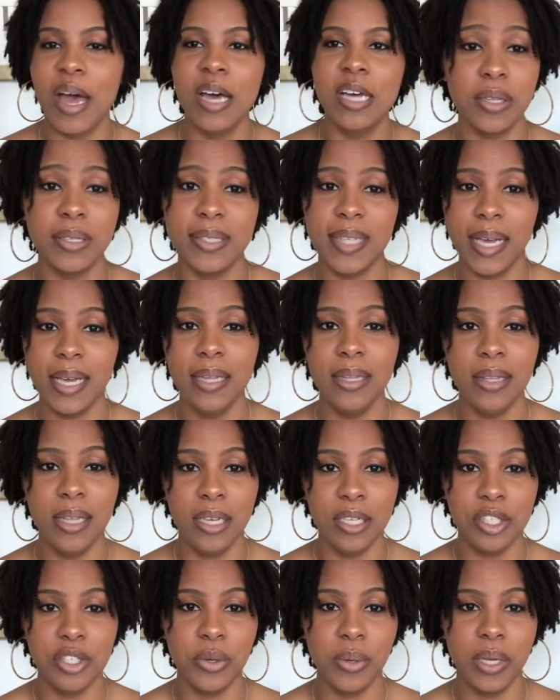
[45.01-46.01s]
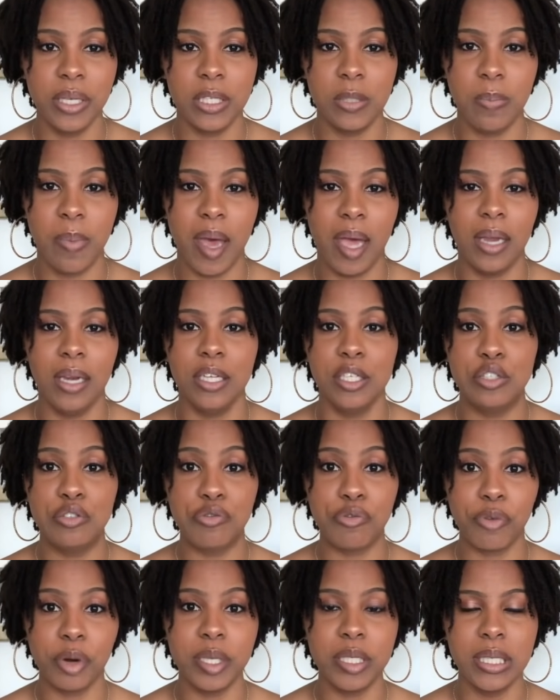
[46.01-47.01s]
So the second thing to expect is
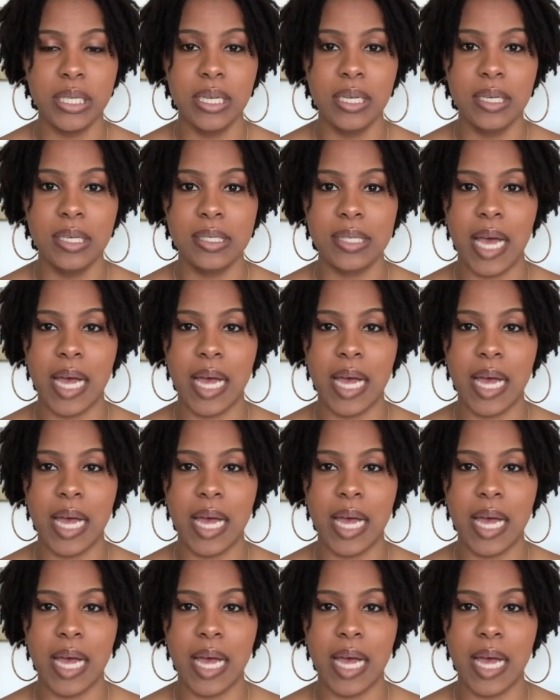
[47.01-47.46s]
frizziness.